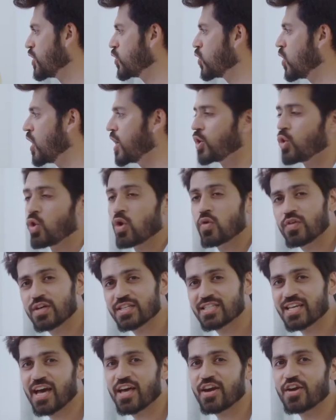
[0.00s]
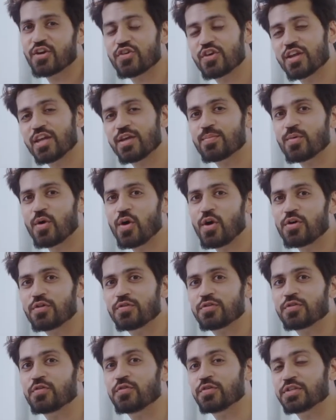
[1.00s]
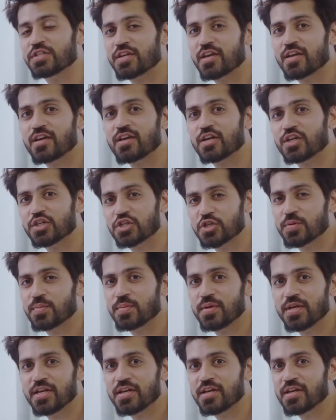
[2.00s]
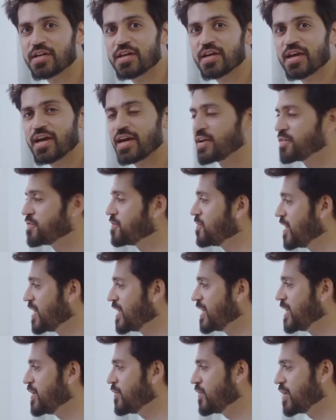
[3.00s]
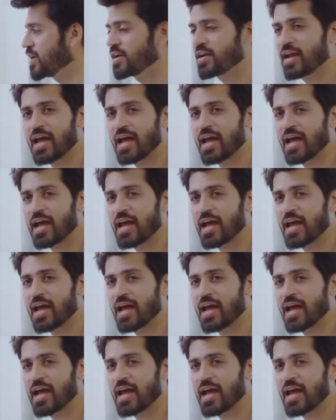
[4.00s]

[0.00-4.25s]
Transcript: I always had a dream of visiting Kashmir, and finally when it